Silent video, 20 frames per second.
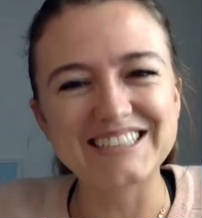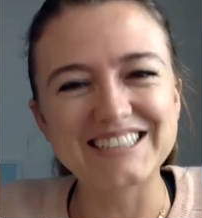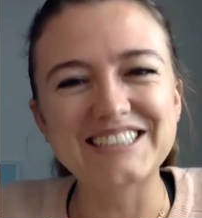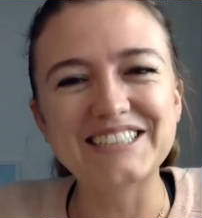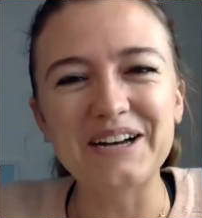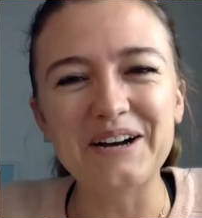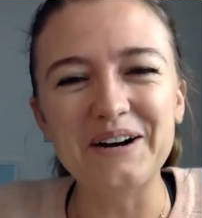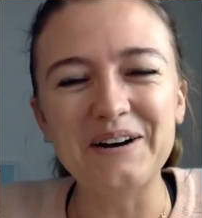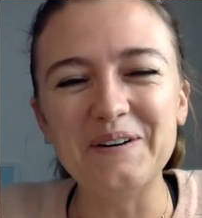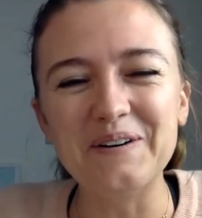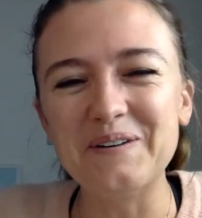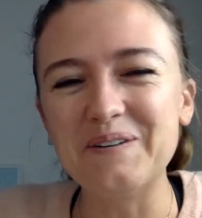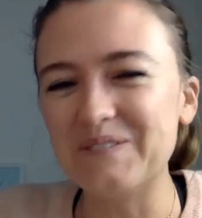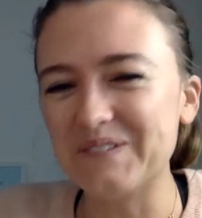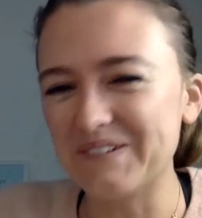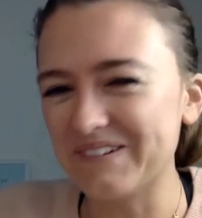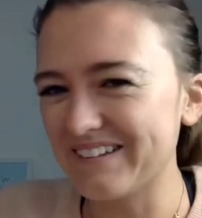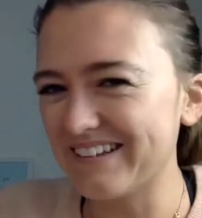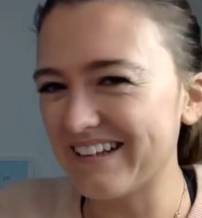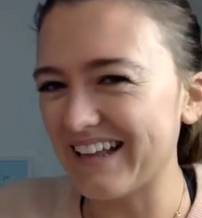
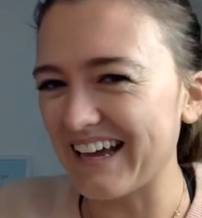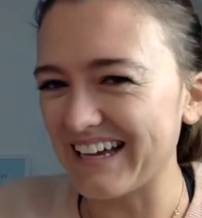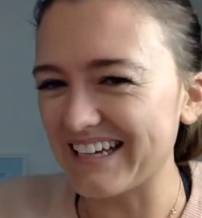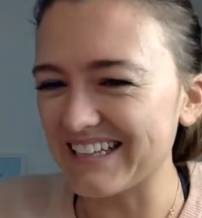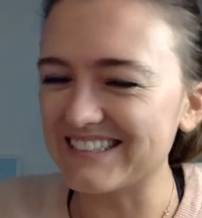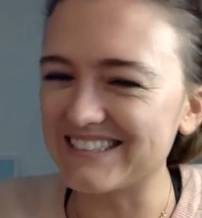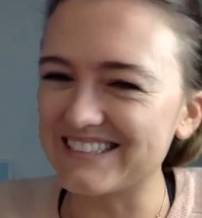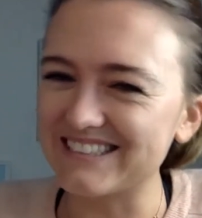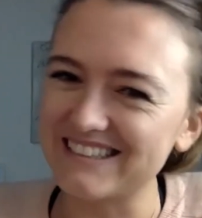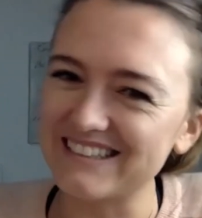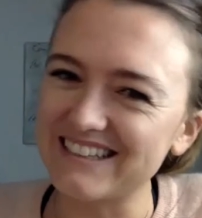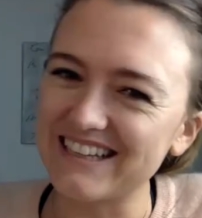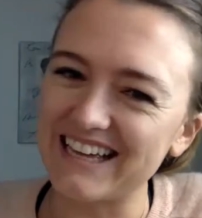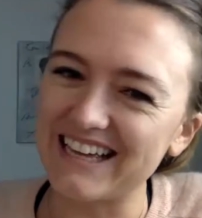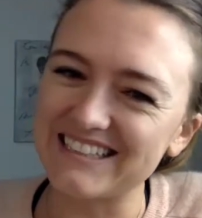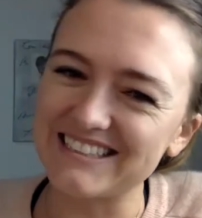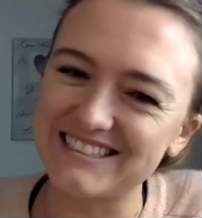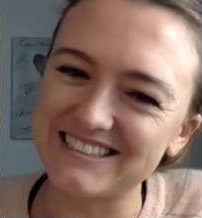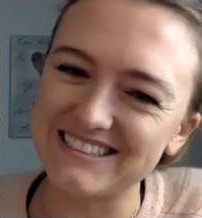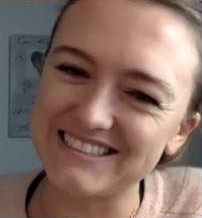So let's
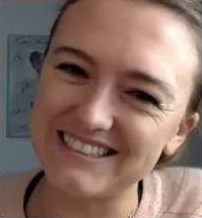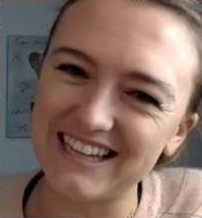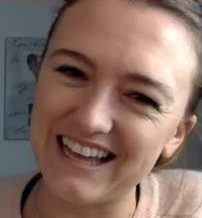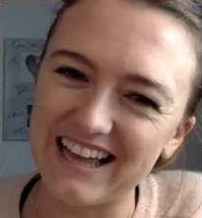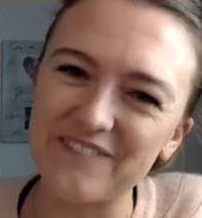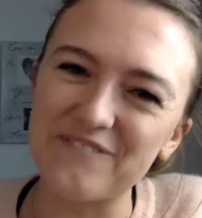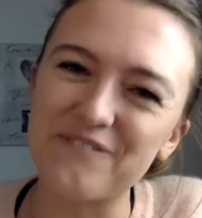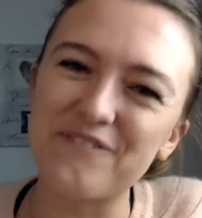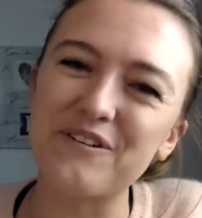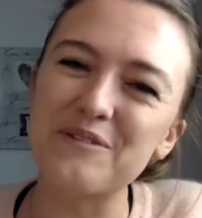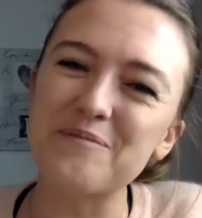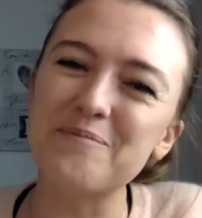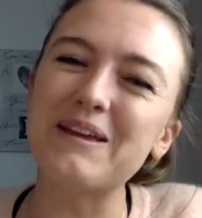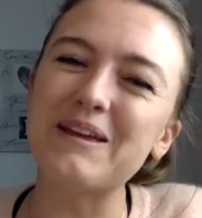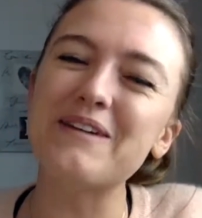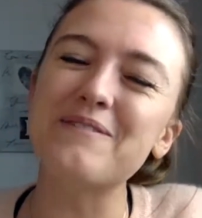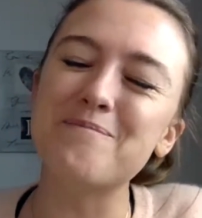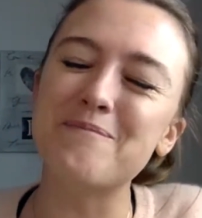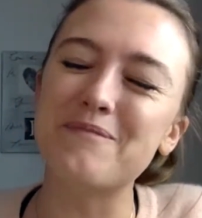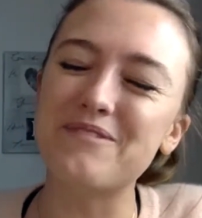for
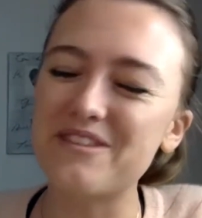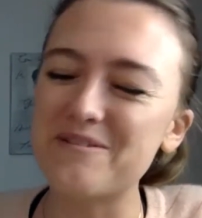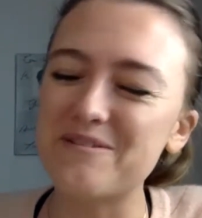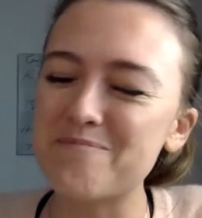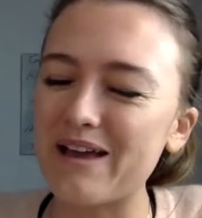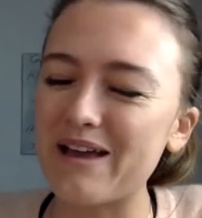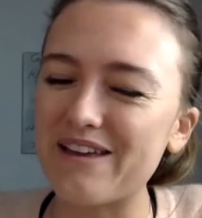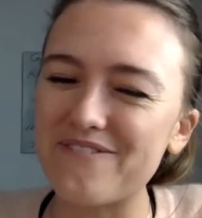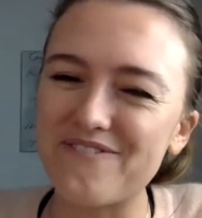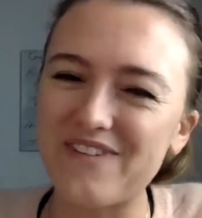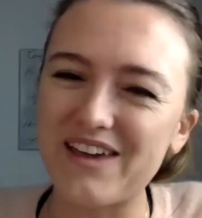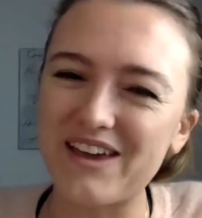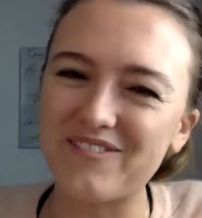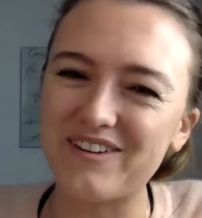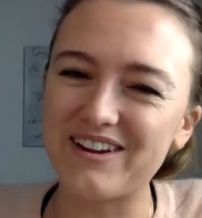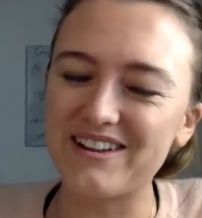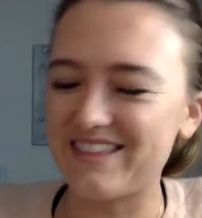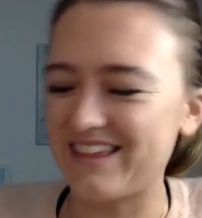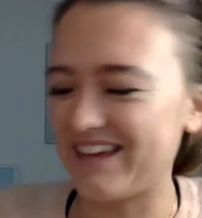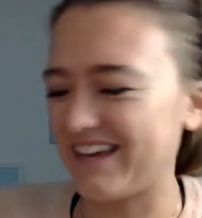me, my
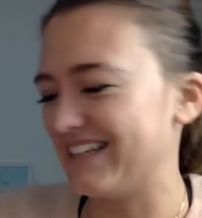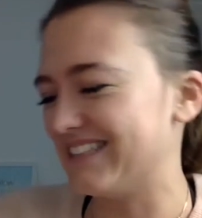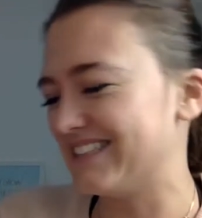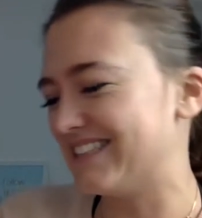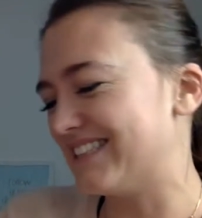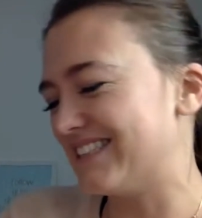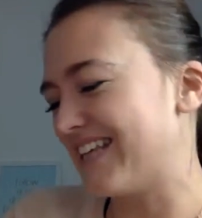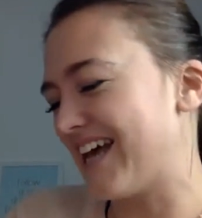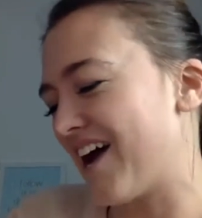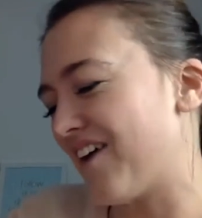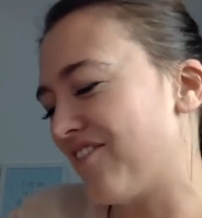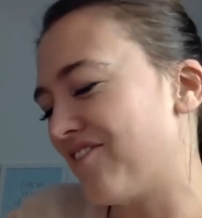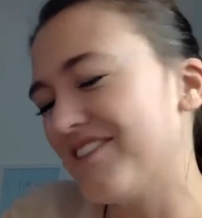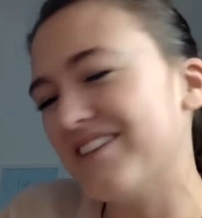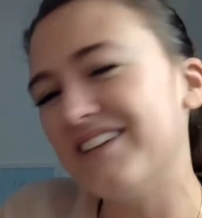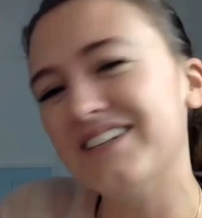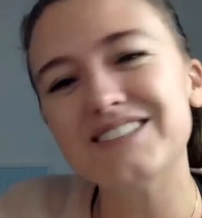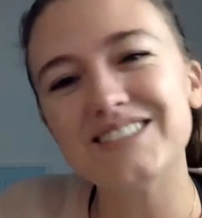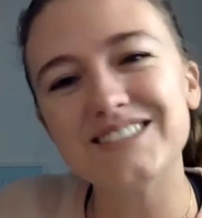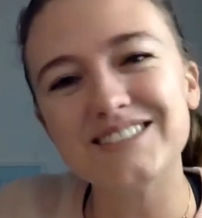favorite thing is after
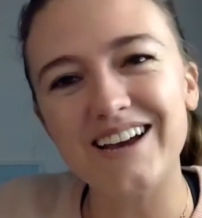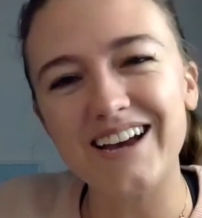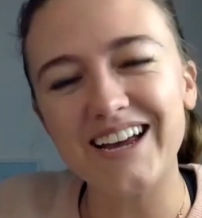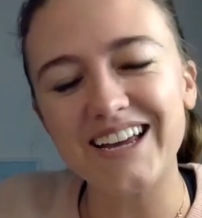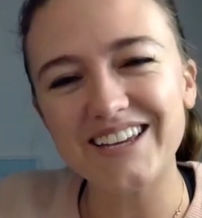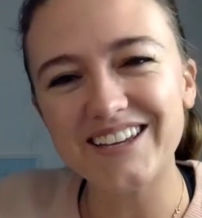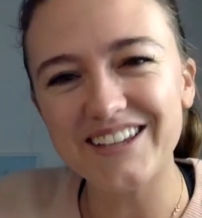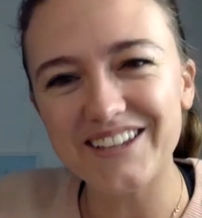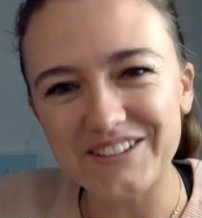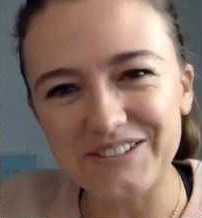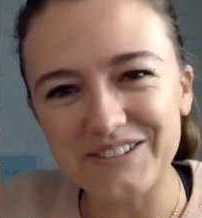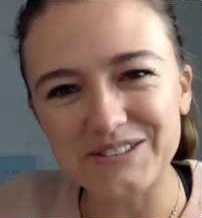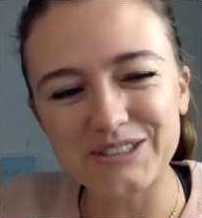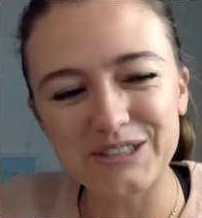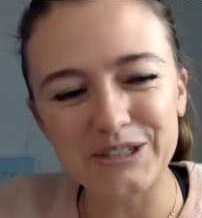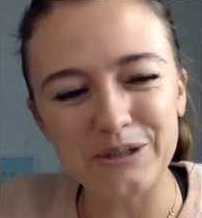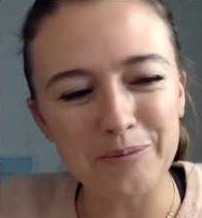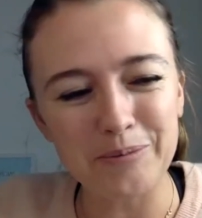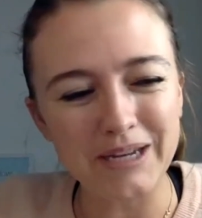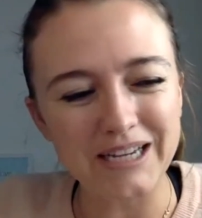these 9 Qs,
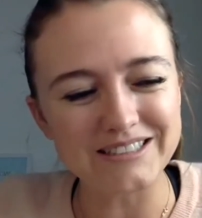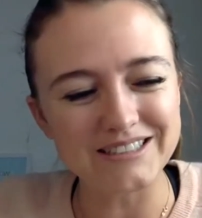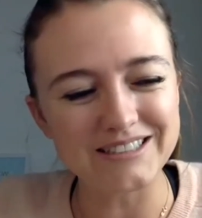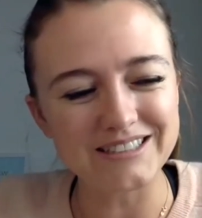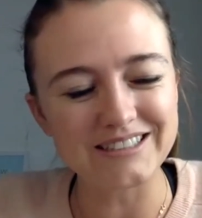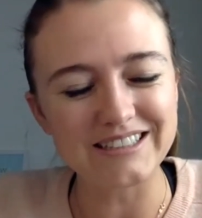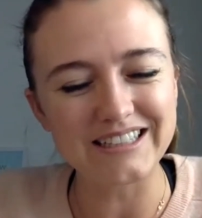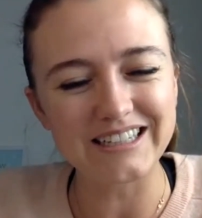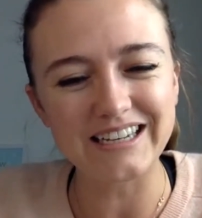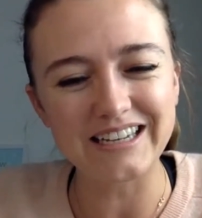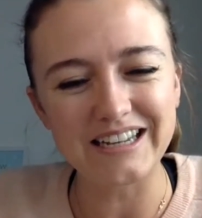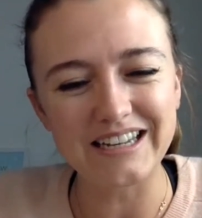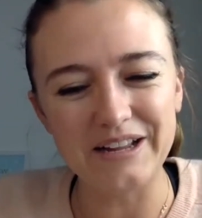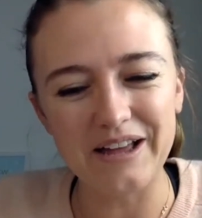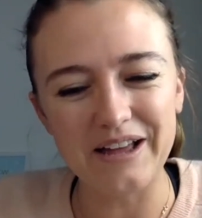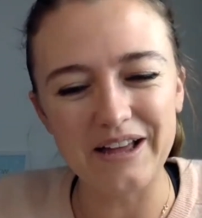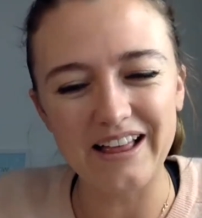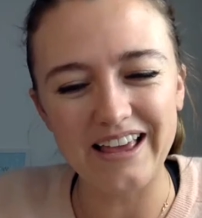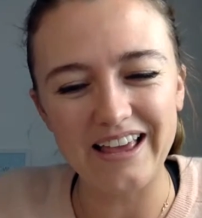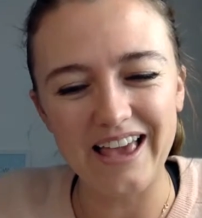you're basically going
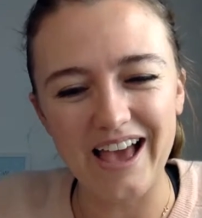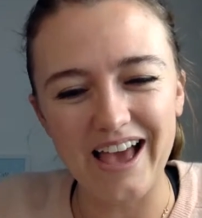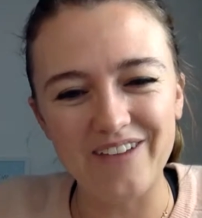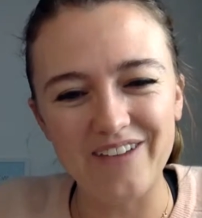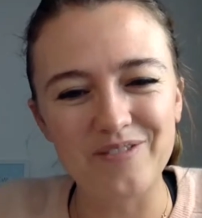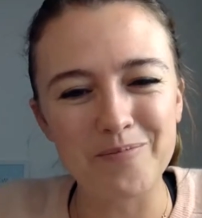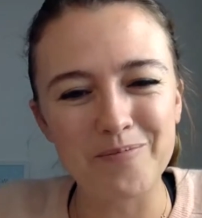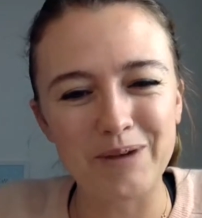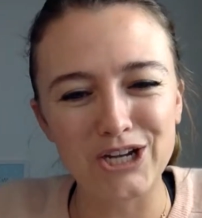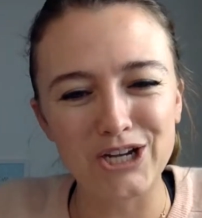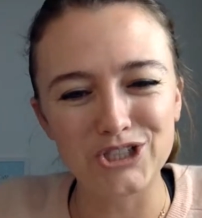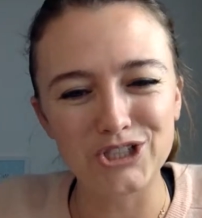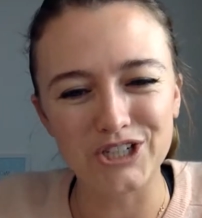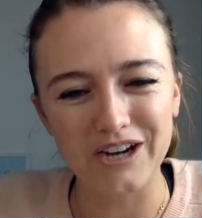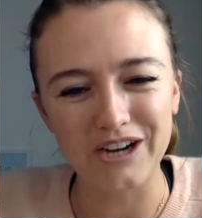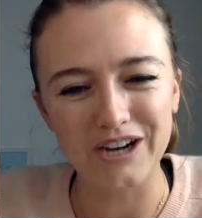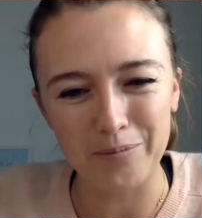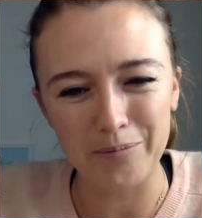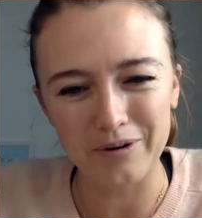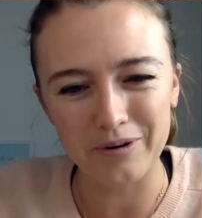to like have a major
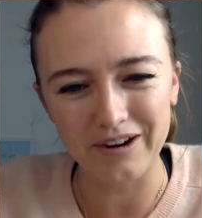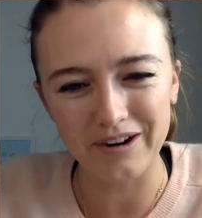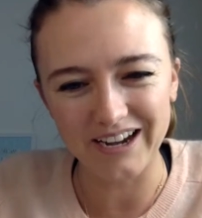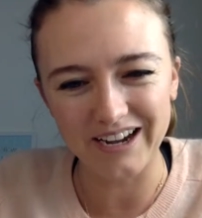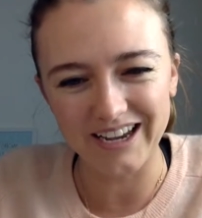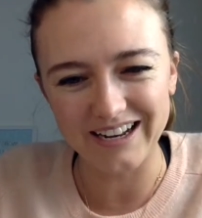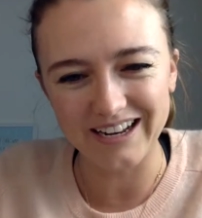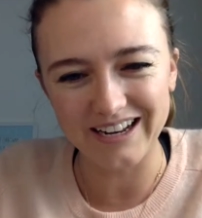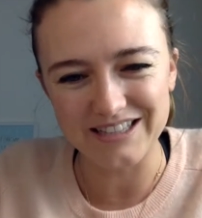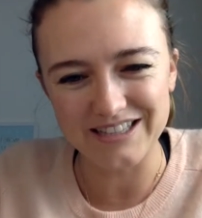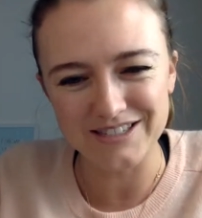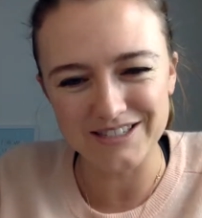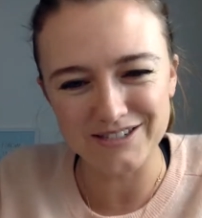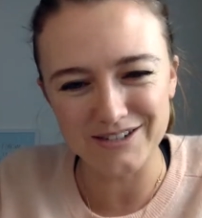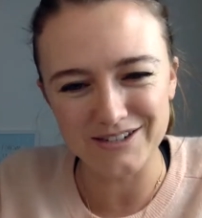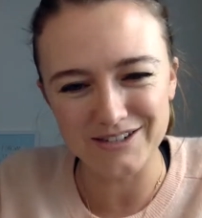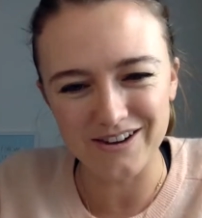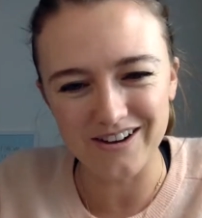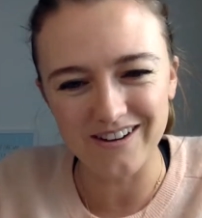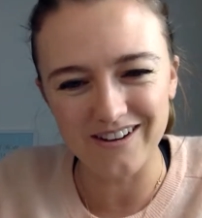upgrade
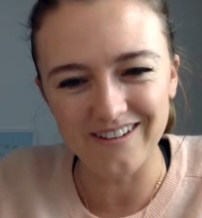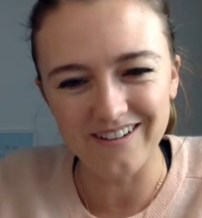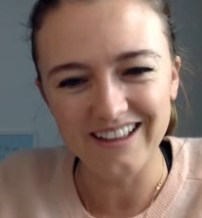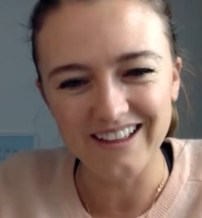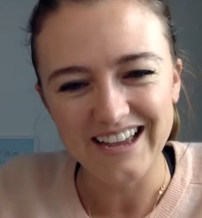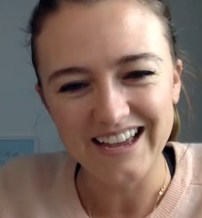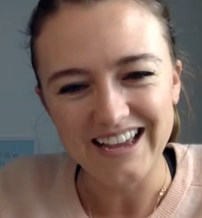install